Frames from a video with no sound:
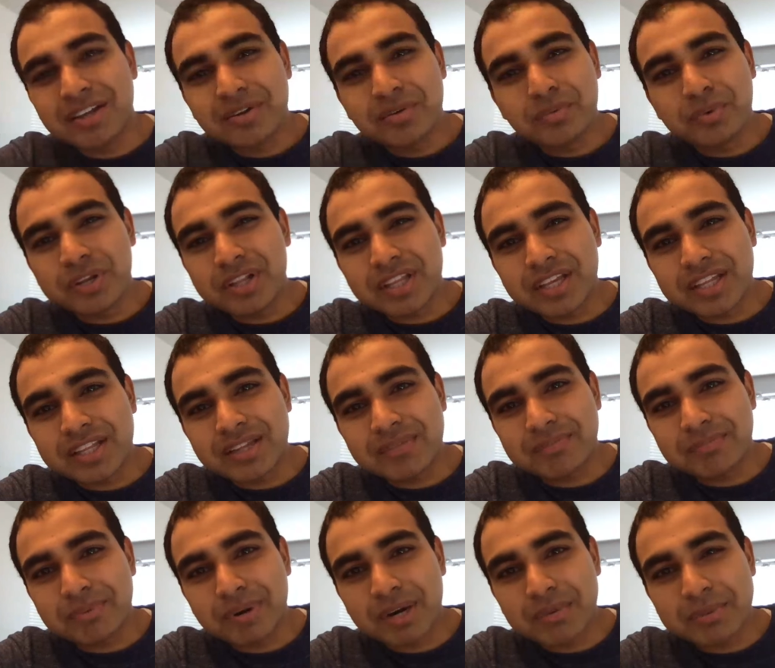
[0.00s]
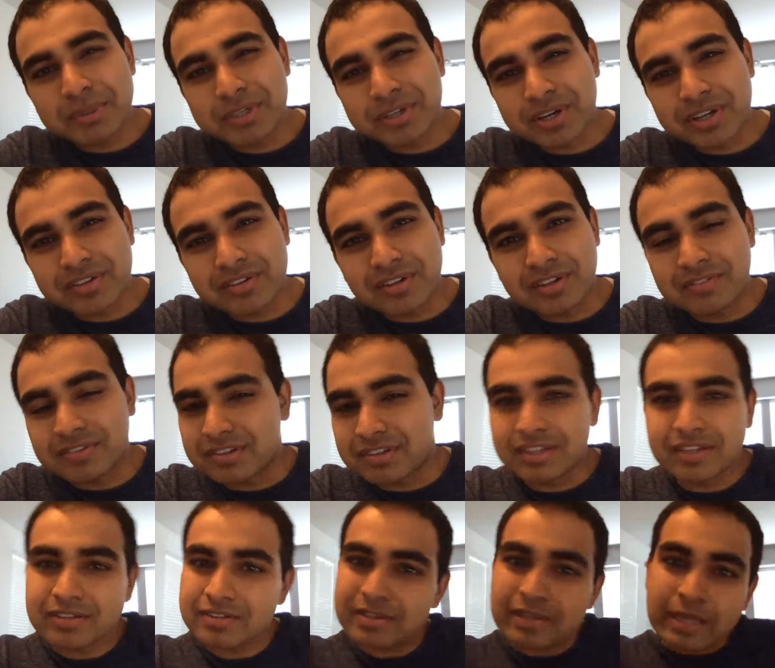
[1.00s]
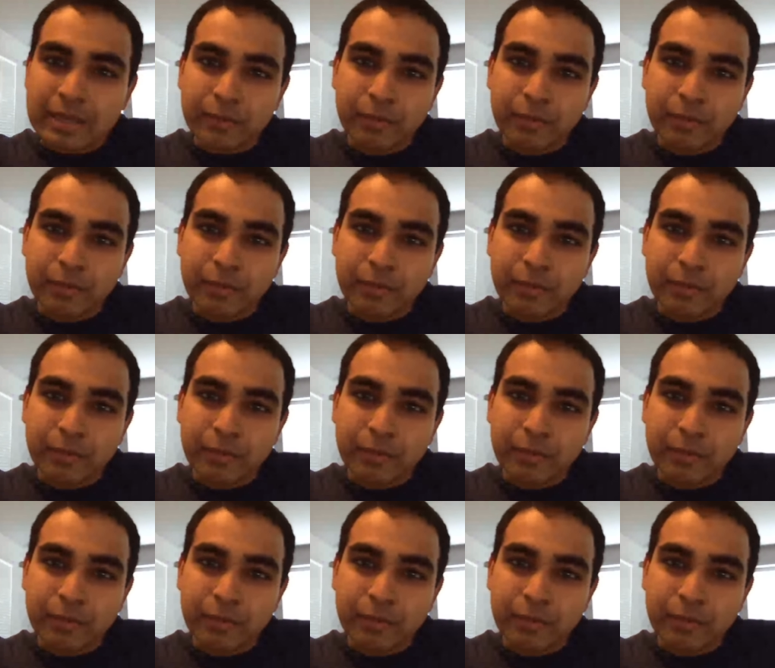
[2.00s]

Really, the problem we're trying to solve is this.